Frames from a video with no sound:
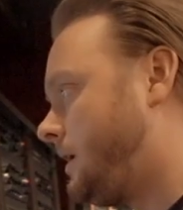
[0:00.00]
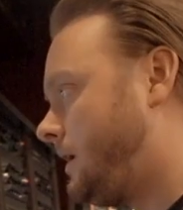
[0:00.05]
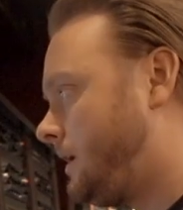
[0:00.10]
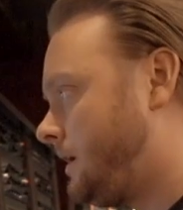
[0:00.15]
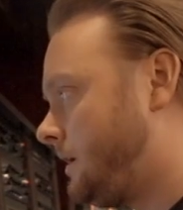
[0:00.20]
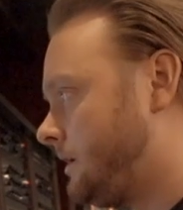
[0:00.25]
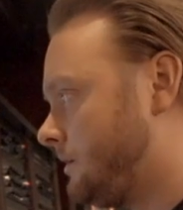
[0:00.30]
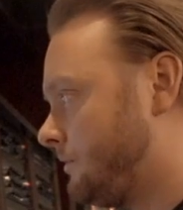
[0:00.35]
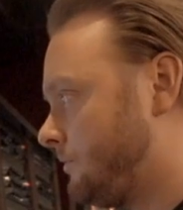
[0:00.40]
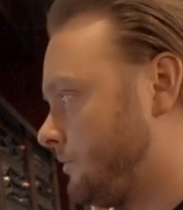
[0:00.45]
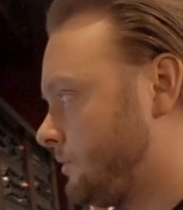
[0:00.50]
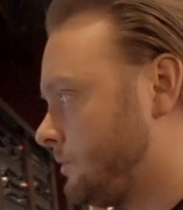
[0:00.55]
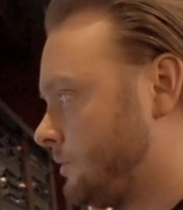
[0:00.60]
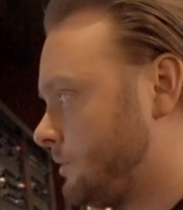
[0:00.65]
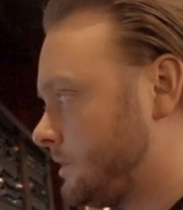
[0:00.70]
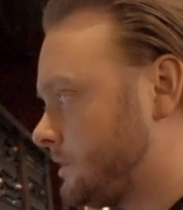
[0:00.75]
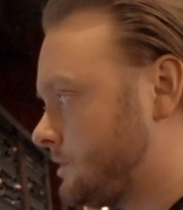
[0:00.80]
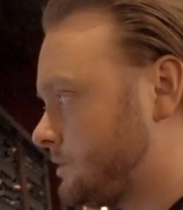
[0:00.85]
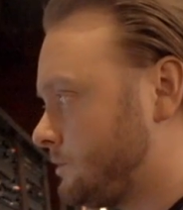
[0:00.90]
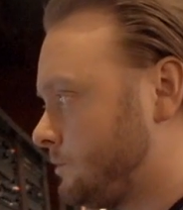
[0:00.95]
And of
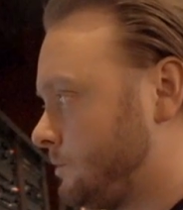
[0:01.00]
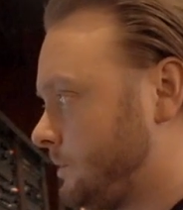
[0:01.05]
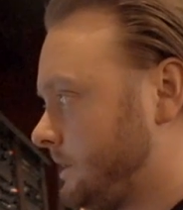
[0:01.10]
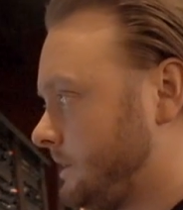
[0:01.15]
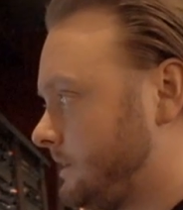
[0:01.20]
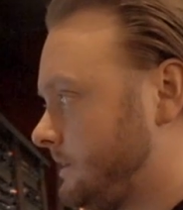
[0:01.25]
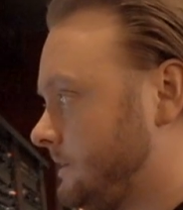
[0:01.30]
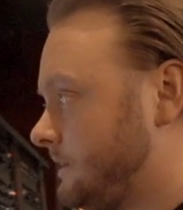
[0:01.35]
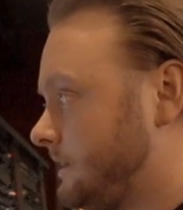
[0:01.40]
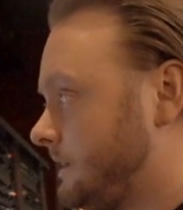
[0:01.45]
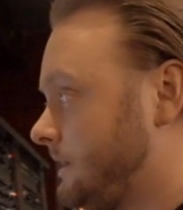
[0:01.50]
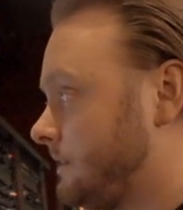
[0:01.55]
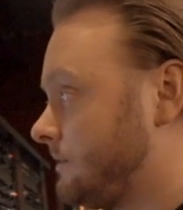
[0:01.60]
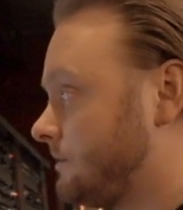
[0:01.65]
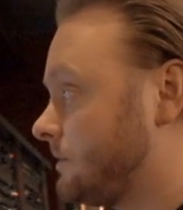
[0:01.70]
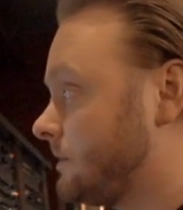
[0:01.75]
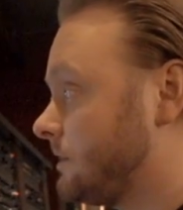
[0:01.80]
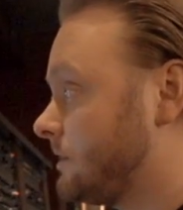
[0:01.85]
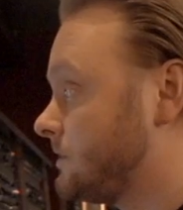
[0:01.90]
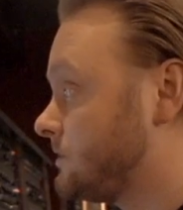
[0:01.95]
course with the
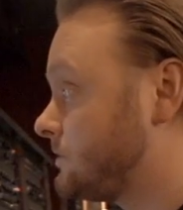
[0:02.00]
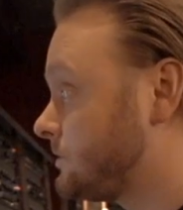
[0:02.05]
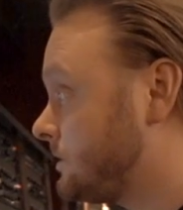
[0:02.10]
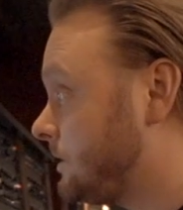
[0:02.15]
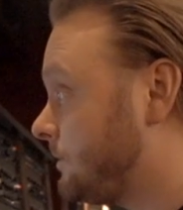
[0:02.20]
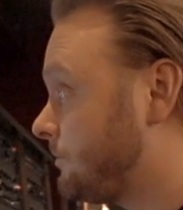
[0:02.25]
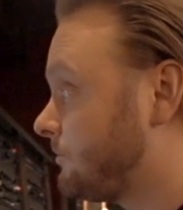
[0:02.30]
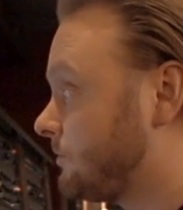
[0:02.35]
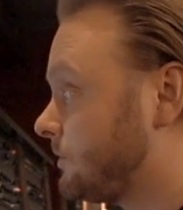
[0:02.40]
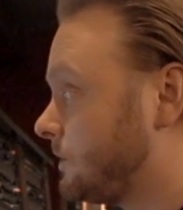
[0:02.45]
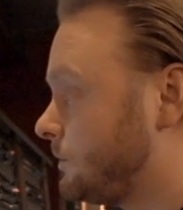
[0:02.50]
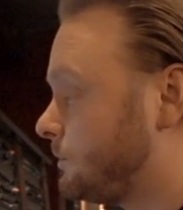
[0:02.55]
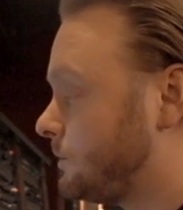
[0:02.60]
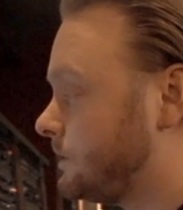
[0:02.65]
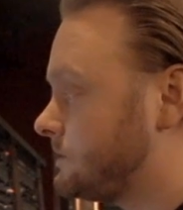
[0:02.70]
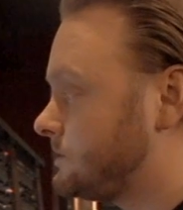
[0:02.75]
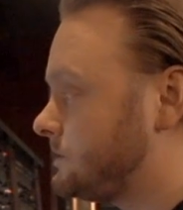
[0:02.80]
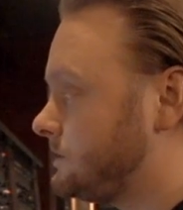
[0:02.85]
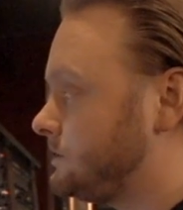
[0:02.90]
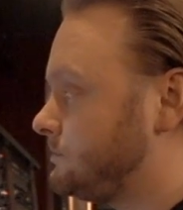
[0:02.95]

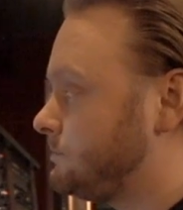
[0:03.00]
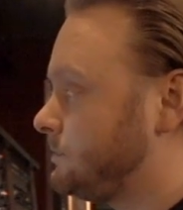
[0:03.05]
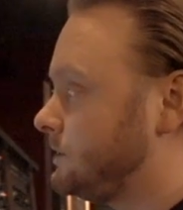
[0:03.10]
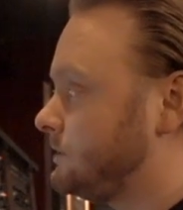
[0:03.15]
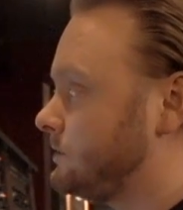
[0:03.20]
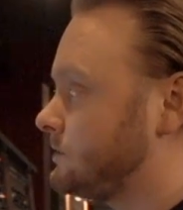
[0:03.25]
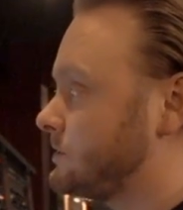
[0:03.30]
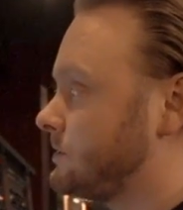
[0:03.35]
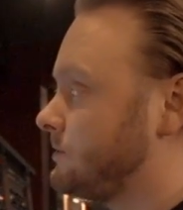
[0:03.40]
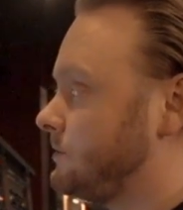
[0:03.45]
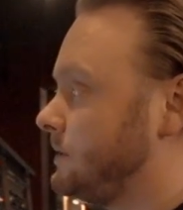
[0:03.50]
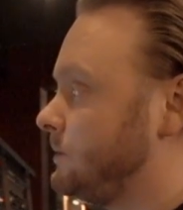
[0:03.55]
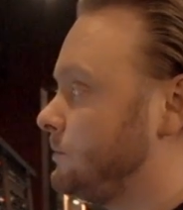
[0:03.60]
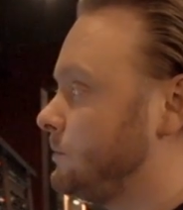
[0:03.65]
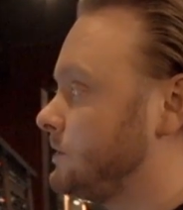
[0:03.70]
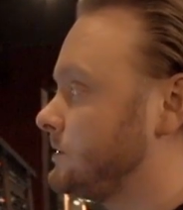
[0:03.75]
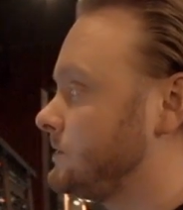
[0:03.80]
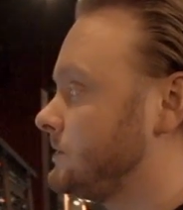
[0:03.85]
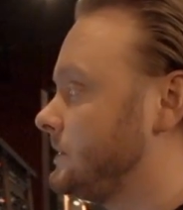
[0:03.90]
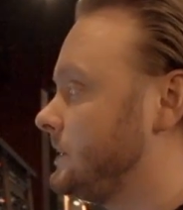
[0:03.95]
sub-frequencies, because I really
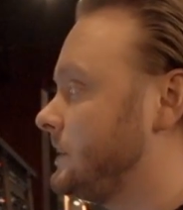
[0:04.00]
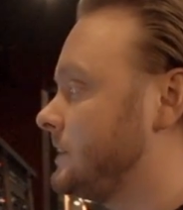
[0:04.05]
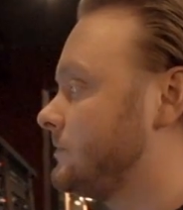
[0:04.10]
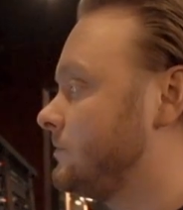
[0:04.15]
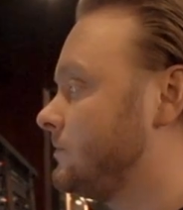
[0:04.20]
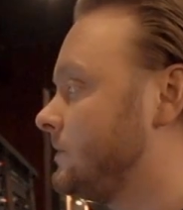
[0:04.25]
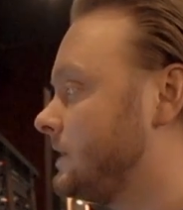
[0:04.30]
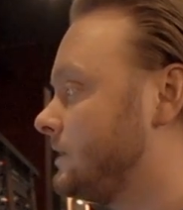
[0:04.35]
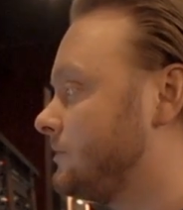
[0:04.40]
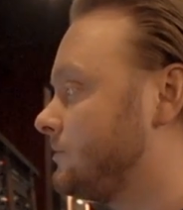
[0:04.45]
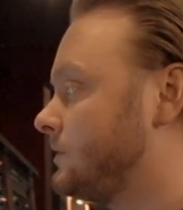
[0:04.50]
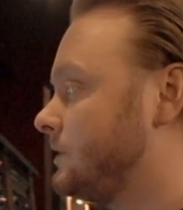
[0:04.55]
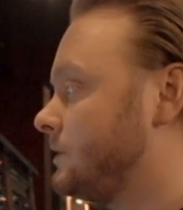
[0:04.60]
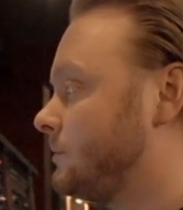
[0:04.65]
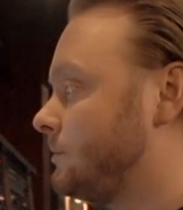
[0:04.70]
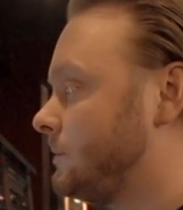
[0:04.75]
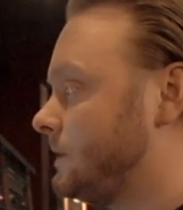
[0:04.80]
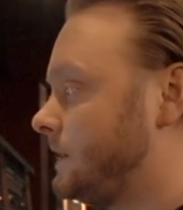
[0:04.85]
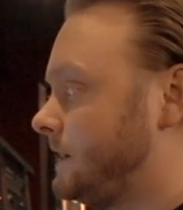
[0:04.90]
want to get rid of them,